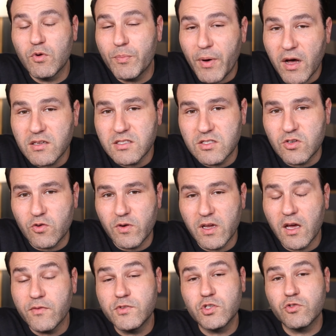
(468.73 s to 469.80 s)

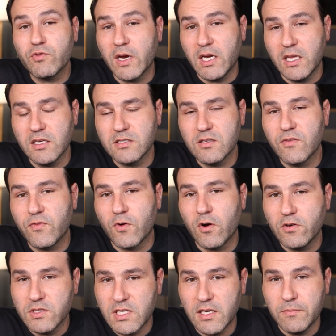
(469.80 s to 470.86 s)
repository of trainings
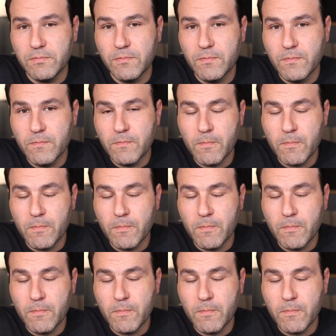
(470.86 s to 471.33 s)
for our team